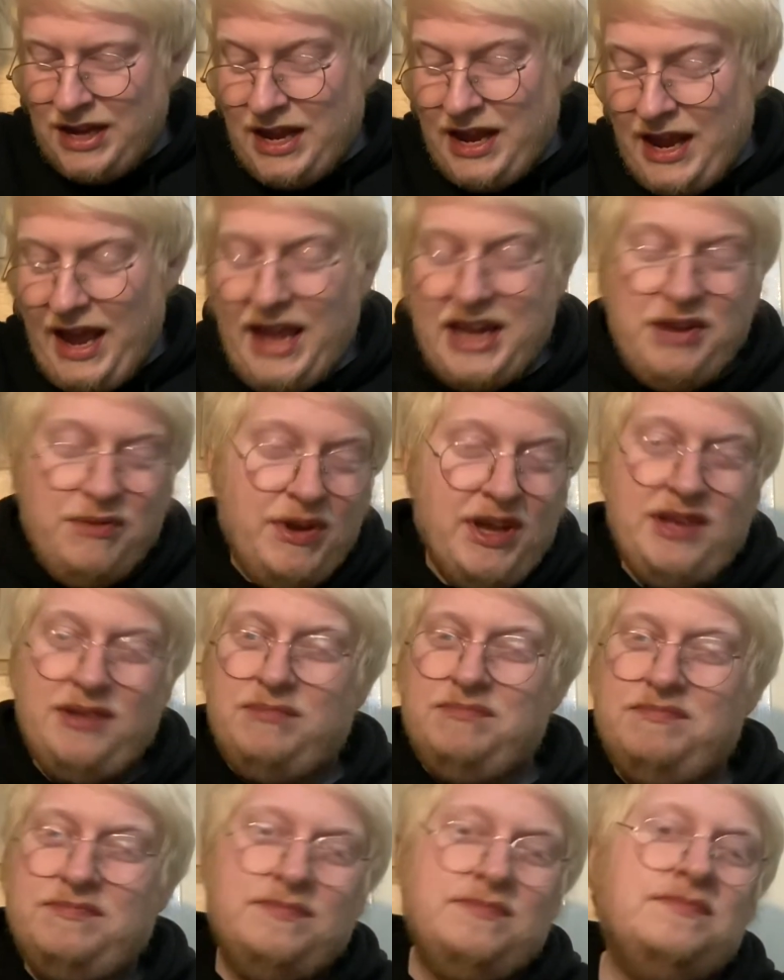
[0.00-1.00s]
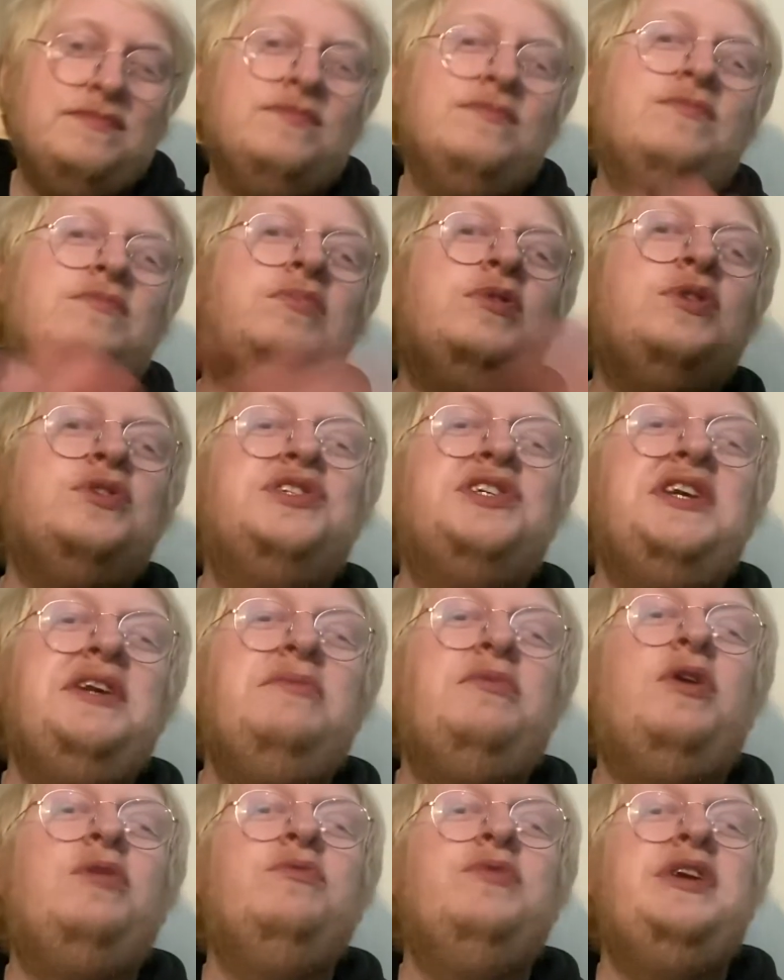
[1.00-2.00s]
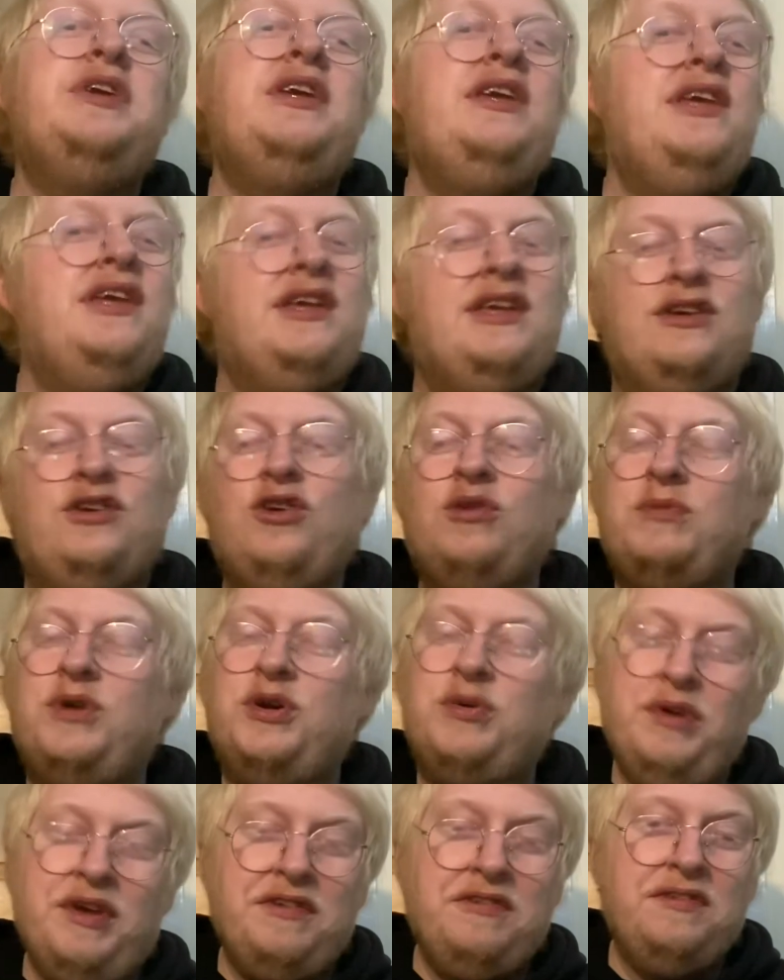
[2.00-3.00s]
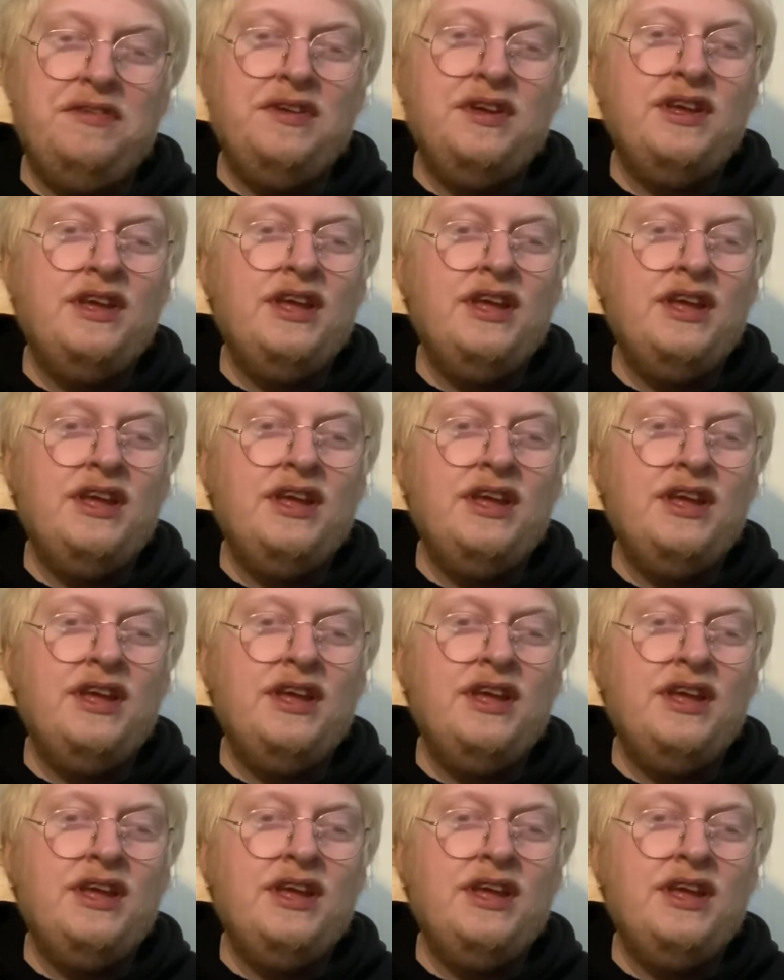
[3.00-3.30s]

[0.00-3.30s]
Anyway, we'll see what we come up with.